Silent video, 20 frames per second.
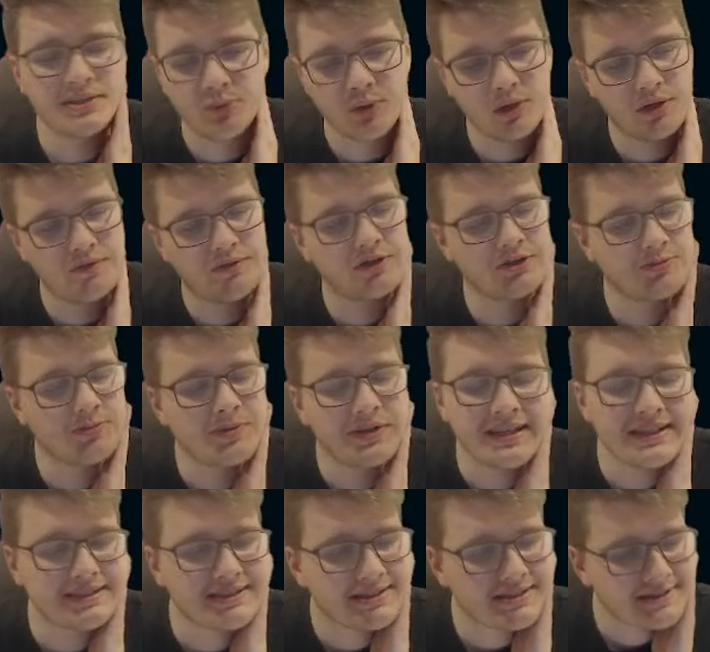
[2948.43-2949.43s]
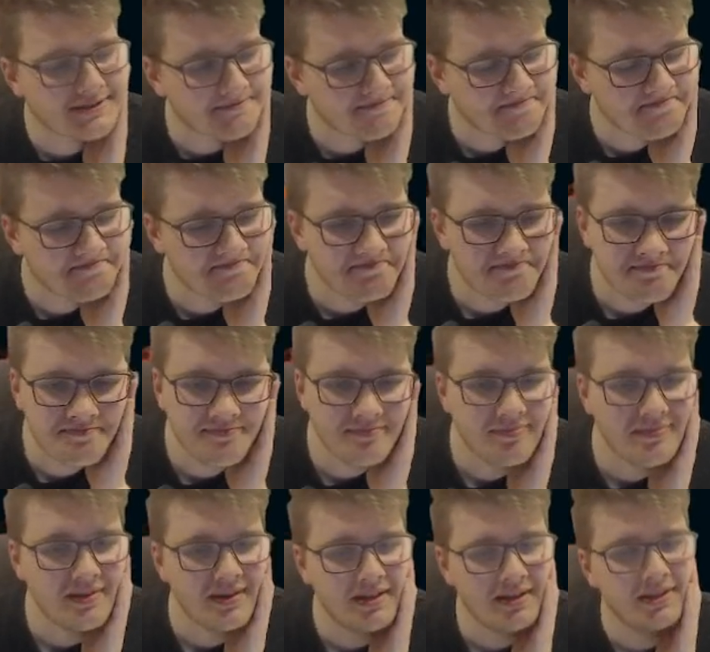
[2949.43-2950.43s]
it's one of those, please.
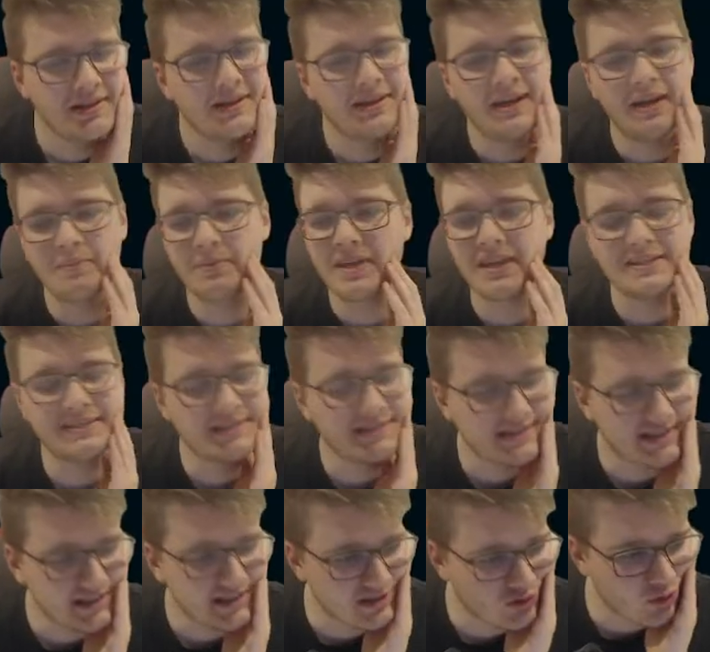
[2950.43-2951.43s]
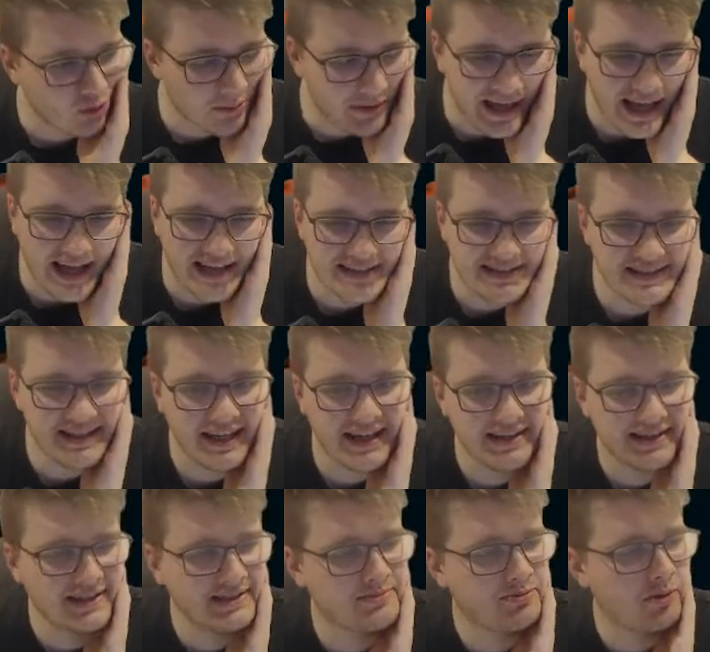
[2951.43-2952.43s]
I'm guessing since nobody has it
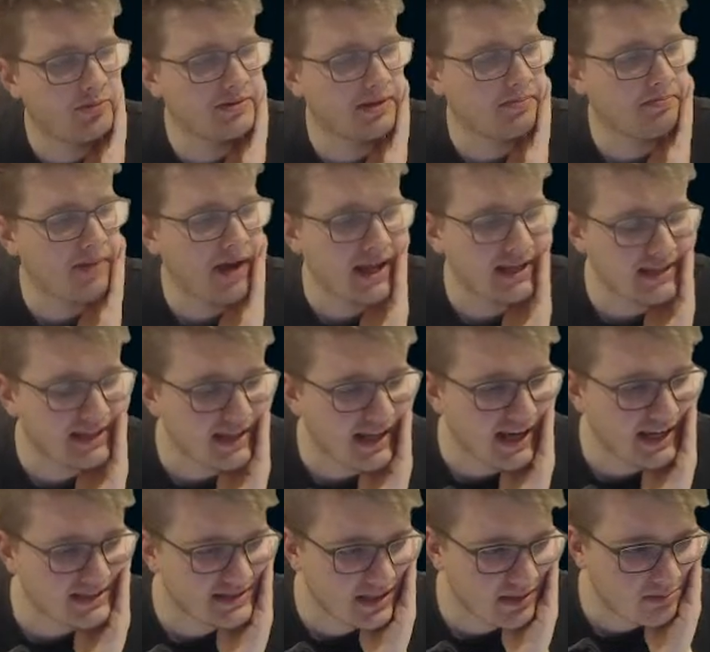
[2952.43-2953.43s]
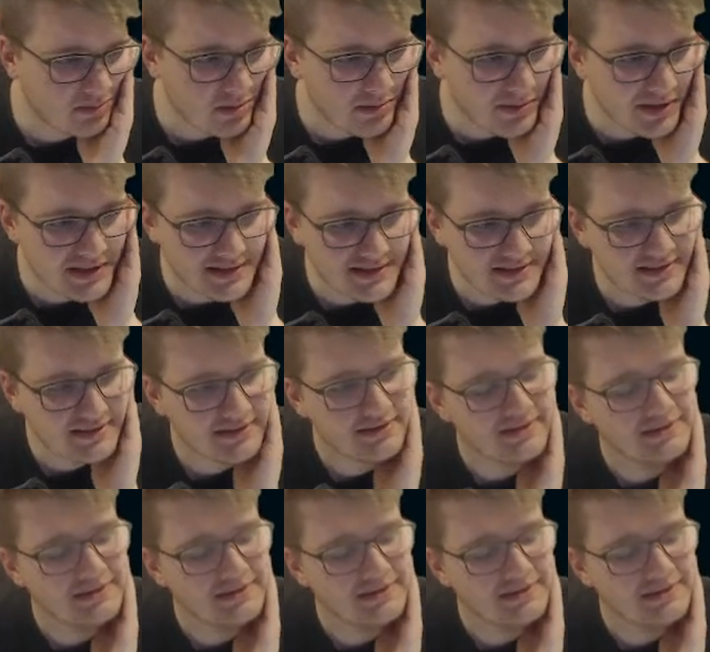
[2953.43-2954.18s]
yet, it's probably a pain in the ass to implement.